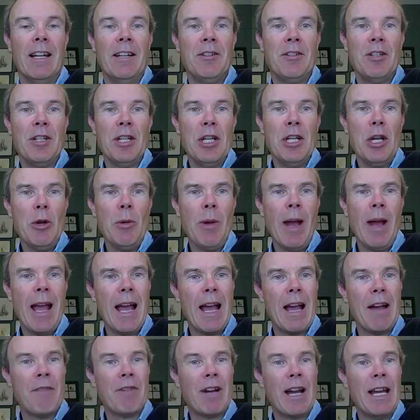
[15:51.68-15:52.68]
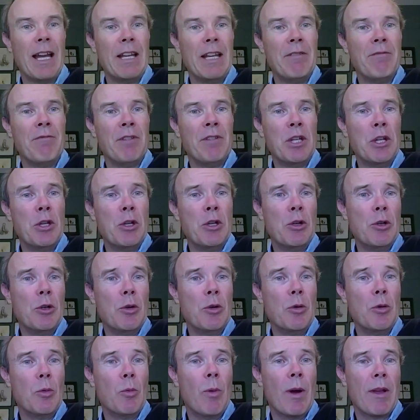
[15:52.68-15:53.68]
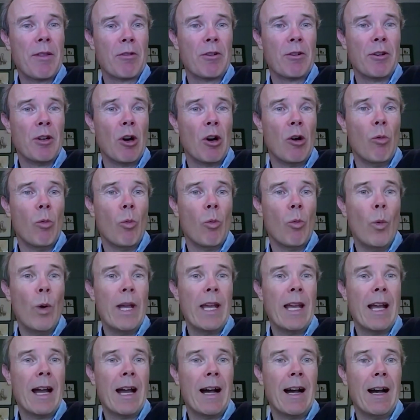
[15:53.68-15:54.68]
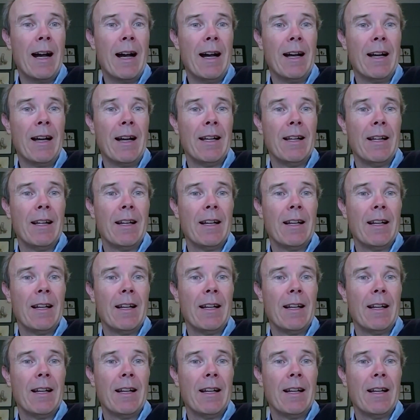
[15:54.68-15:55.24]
Do you have a view whether or not we are